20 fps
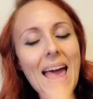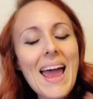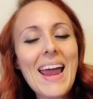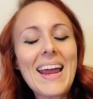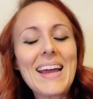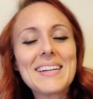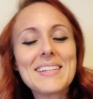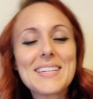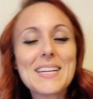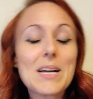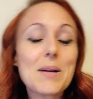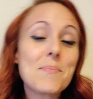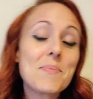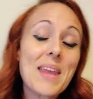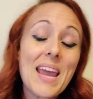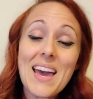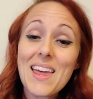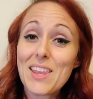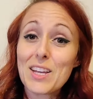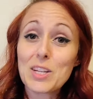And
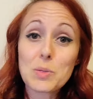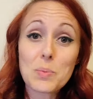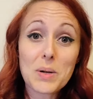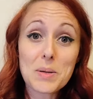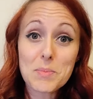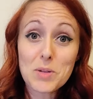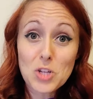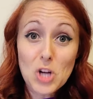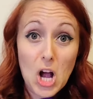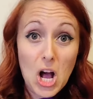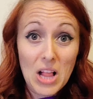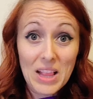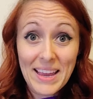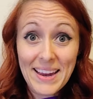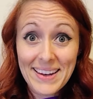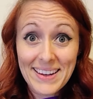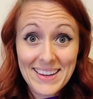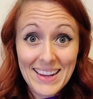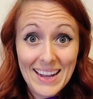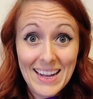yeah, that's pretty much all
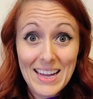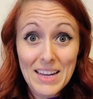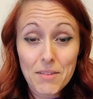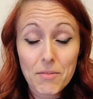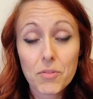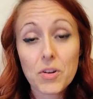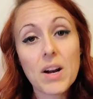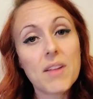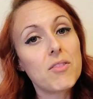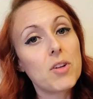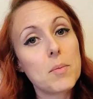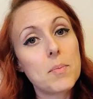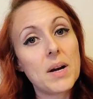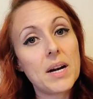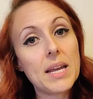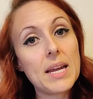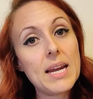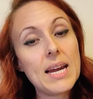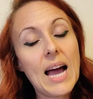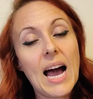I got for
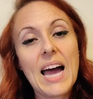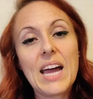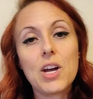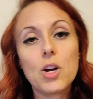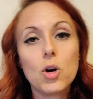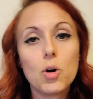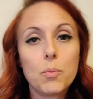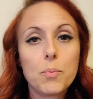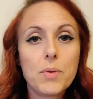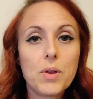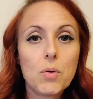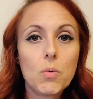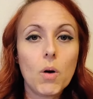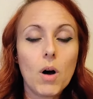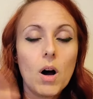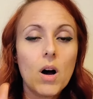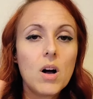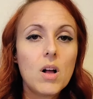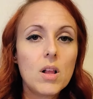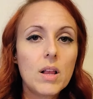everybody. I hope you
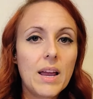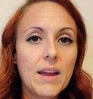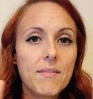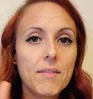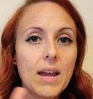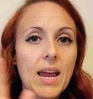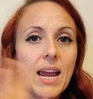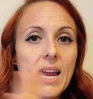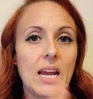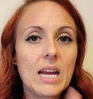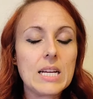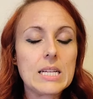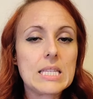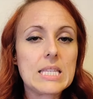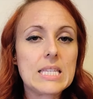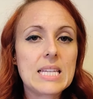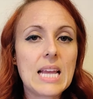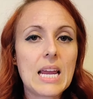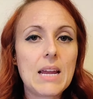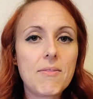all have a
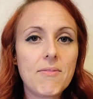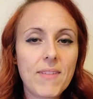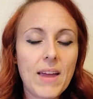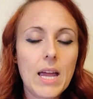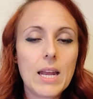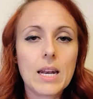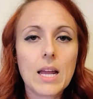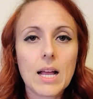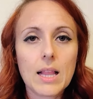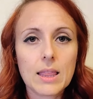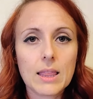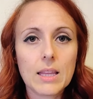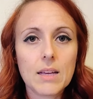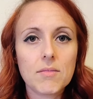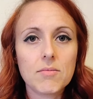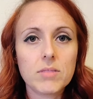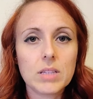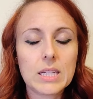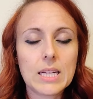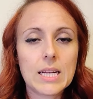safe and
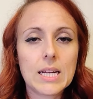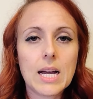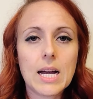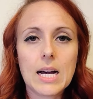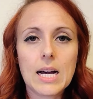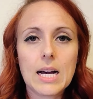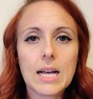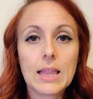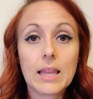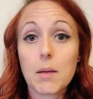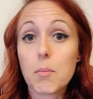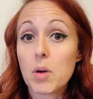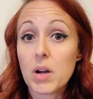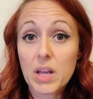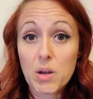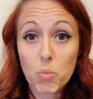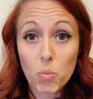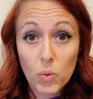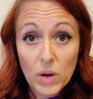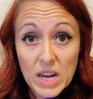lovely Labor
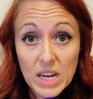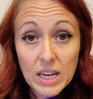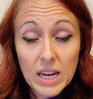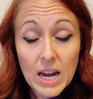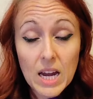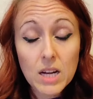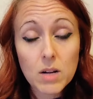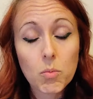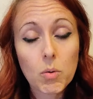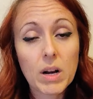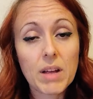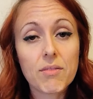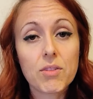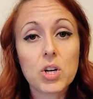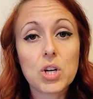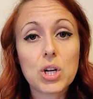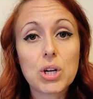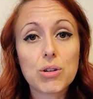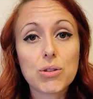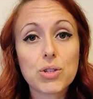Day weekend,
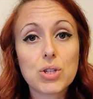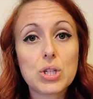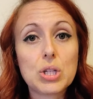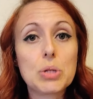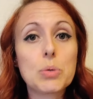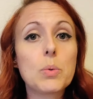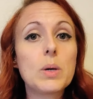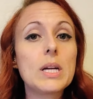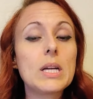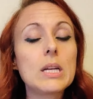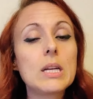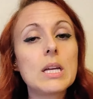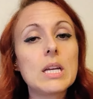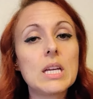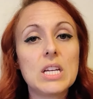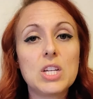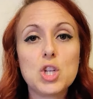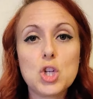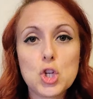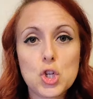whatever you're doing.
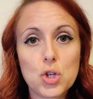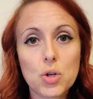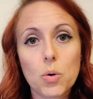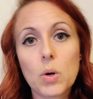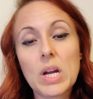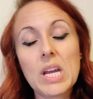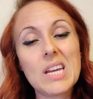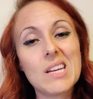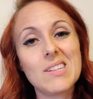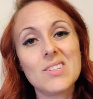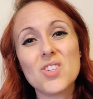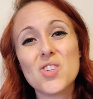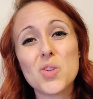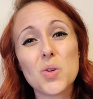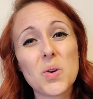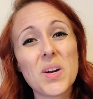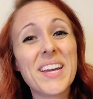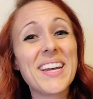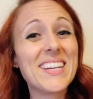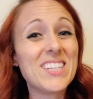Enjoy,
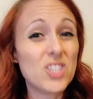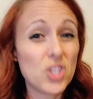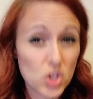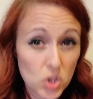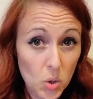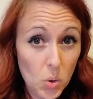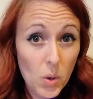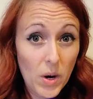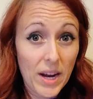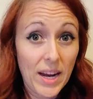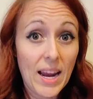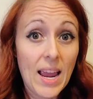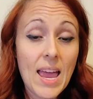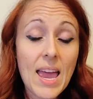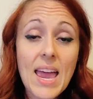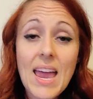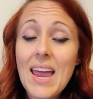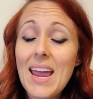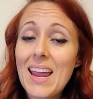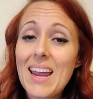enjoy, enjoy.
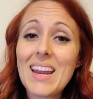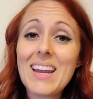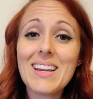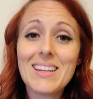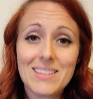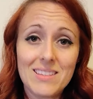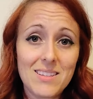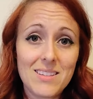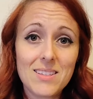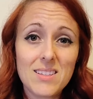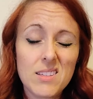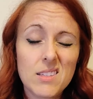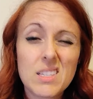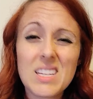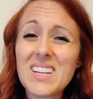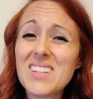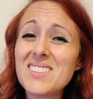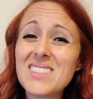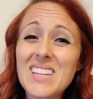And until